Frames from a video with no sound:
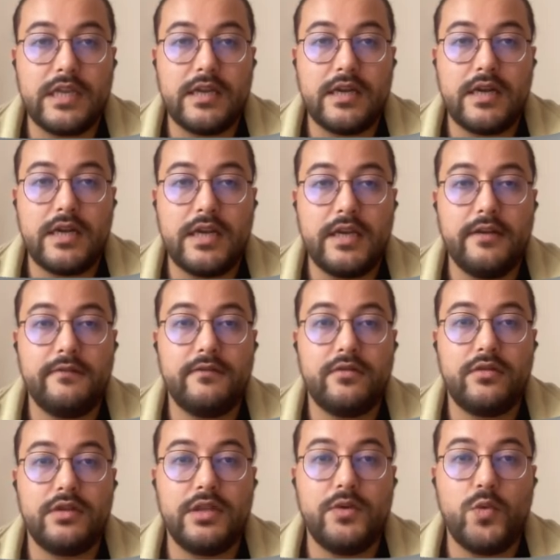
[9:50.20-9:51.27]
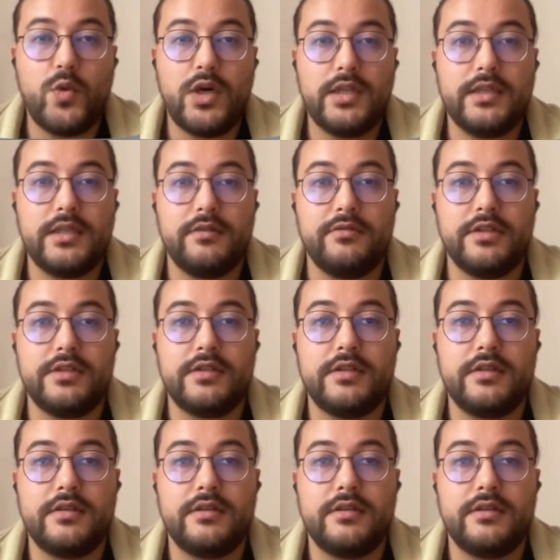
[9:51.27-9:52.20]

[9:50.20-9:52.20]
I have only one image